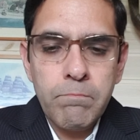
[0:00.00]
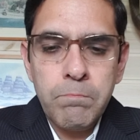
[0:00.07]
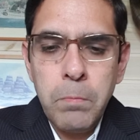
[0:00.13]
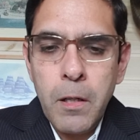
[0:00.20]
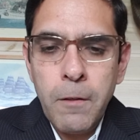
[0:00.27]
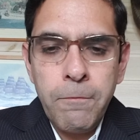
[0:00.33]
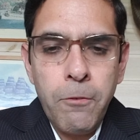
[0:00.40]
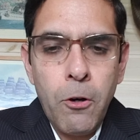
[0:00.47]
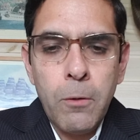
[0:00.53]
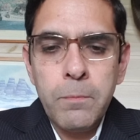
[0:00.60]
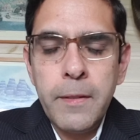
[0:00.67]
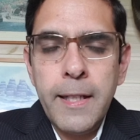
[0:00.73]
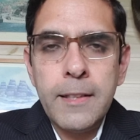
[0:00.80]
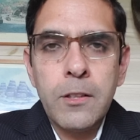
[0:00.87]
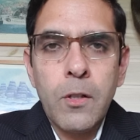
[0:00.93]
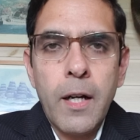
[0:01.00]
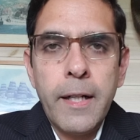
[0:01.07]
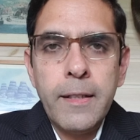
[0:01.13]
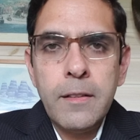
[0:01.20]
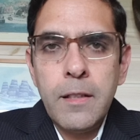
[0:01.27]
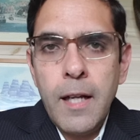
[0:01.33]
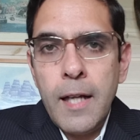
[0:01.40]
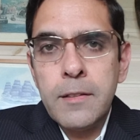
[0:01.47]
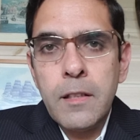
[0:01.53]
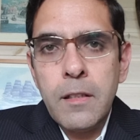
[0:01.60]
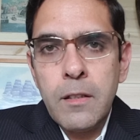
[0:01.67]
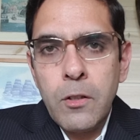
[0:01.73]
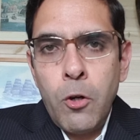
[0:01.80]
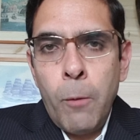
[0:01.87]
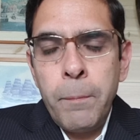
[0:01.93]
perform these rights as
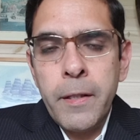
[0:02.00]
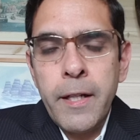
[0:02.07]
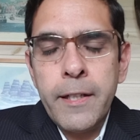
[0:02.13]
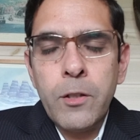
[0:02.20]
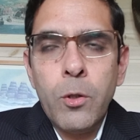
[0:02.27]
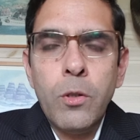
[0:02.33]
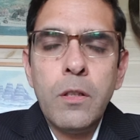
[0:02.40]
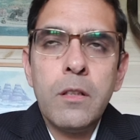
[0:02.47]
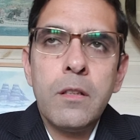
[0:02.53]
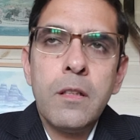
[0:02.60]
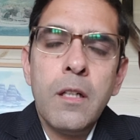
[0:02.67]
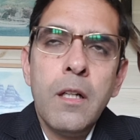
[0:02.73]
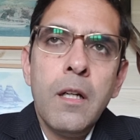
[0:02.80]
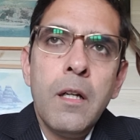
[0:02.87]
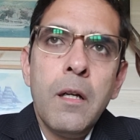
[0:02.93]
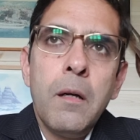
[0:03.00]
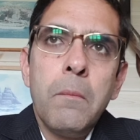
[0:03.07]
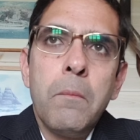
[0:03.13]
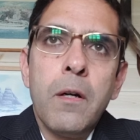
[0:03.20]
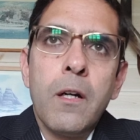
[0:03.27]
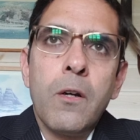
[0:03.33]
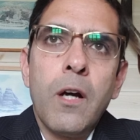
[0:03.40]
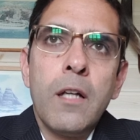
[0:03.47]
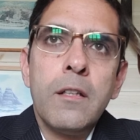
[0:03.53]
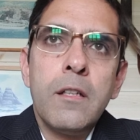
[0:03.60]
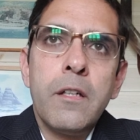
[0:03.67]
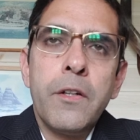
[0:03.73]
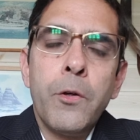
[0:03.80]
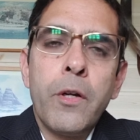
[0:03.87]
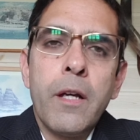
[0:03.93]
a copyright owner, but
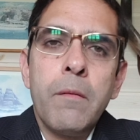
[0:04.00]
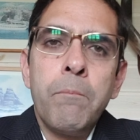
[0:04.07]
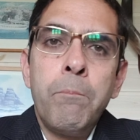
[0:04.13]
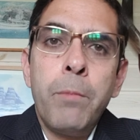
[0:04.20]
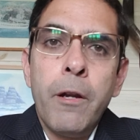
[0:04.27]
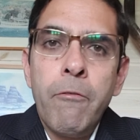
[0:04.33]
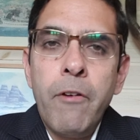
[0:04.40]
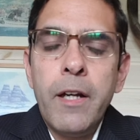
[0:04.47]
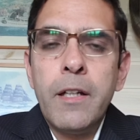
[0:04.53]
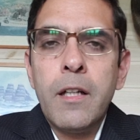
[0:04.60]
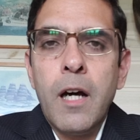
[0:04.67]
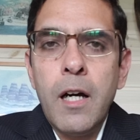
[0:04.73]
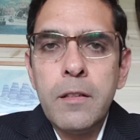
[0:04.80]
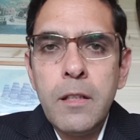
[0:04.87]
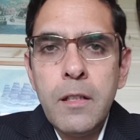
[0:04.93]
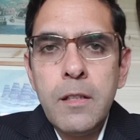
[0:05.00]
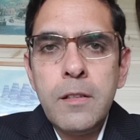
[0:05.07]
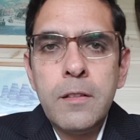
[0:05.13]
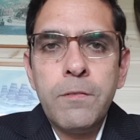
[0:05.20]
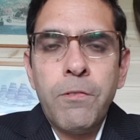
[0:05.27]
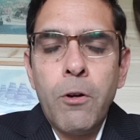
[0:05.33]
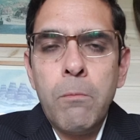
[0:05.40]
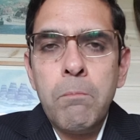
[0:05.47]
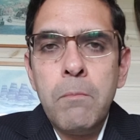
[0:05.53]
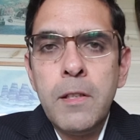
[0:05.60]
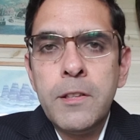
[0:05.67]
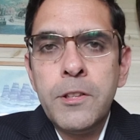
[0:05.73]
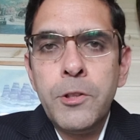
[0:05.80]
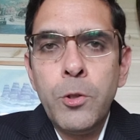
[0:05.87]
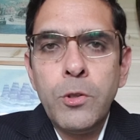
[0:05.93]
rather you can prevent others from
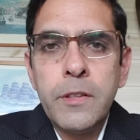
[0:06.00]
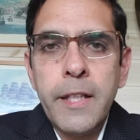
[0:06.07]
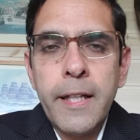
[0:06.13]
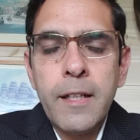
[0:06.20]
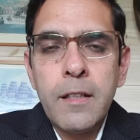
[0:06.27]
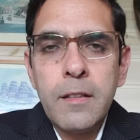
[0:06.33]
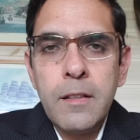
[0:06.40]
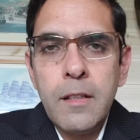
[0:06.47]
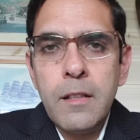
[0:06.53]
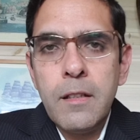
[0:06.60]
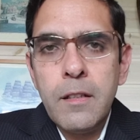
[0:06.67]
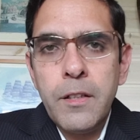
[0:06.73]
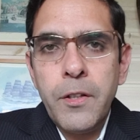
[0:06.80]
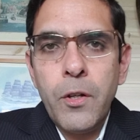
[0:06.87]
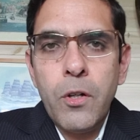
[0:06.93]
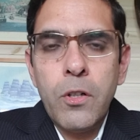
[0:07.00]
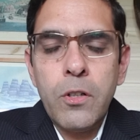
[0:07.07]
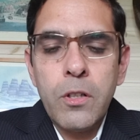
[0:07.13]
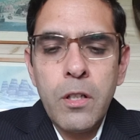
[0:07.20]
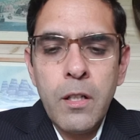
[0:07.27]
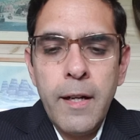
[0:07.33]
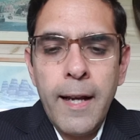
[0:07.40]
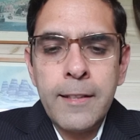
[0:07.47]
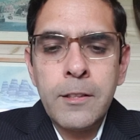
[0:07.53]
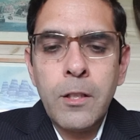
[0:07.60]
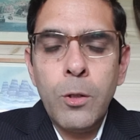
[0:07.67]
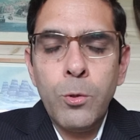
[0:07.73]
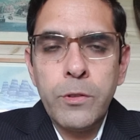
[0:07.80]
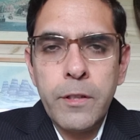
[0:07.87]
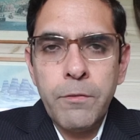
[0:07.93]
misusing your
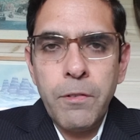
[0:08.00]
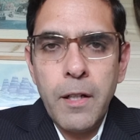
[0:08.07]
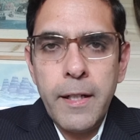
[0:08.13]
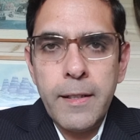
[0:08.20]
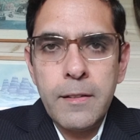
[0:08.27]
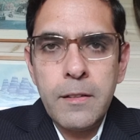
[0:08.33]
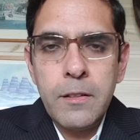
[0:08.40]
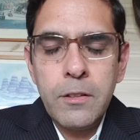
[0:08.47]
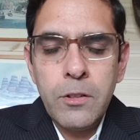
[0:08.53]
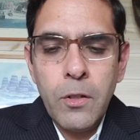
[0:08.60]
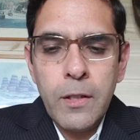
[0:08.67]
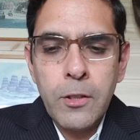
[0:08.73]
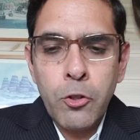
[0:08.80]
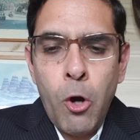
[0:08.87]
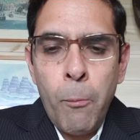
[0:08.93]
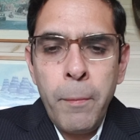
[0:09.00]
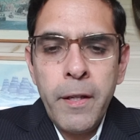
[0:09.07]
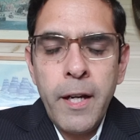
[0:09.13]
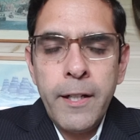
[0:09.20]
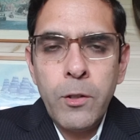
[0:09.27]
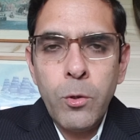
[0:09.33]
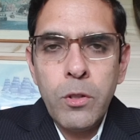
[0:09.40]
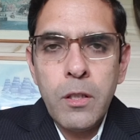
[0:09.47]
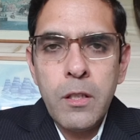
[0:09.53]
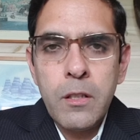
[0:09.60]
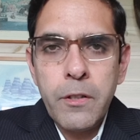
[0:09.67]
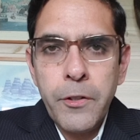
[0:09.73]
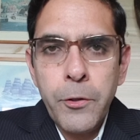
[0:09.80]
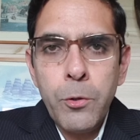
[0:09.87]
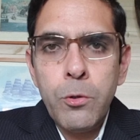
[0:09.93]
exclusive rights. So as a copyright
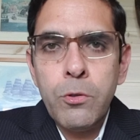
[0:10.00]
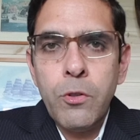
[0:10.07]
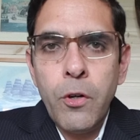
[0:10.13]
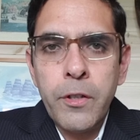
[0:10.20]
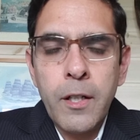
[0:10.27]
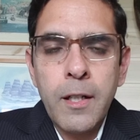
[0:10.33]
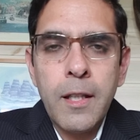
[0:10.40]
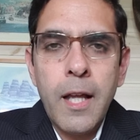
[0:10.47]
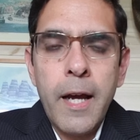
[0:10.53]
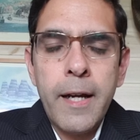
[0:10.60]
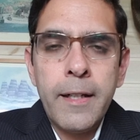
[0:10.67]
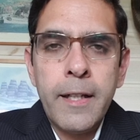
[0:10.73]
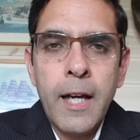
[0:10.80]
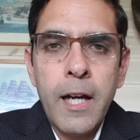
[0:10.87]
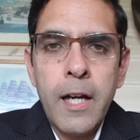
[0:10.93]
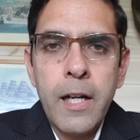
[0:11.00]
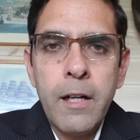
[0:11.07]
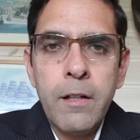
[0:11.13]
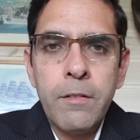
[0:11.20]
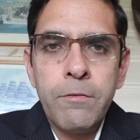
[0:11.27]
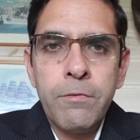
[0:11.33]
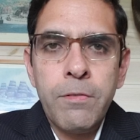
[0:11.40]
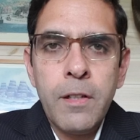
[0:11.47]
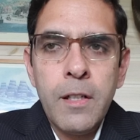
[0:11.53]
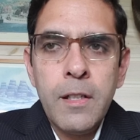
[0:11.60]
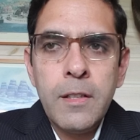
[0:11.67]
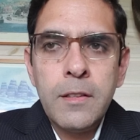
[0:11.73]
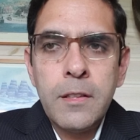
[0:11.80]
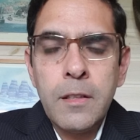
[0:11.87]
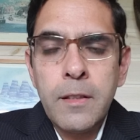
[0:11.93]
owner, you or your client have
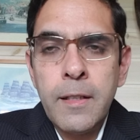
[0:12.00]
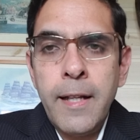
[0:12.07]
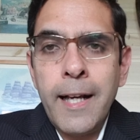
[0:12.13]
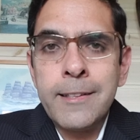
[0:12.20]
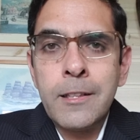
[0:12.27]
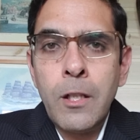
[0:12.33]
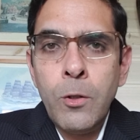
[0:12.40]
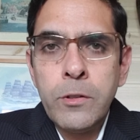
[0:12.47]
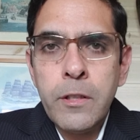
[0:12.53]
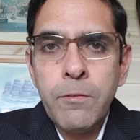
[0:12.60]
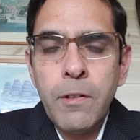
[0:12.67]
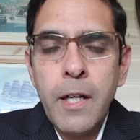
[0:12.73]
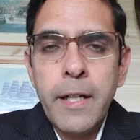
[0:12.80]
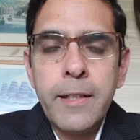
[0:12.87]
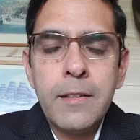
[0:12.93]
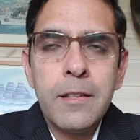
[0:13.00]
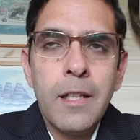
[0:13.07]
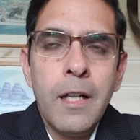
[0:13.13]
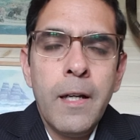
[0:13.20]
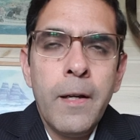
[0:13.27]
certain exclusive rights,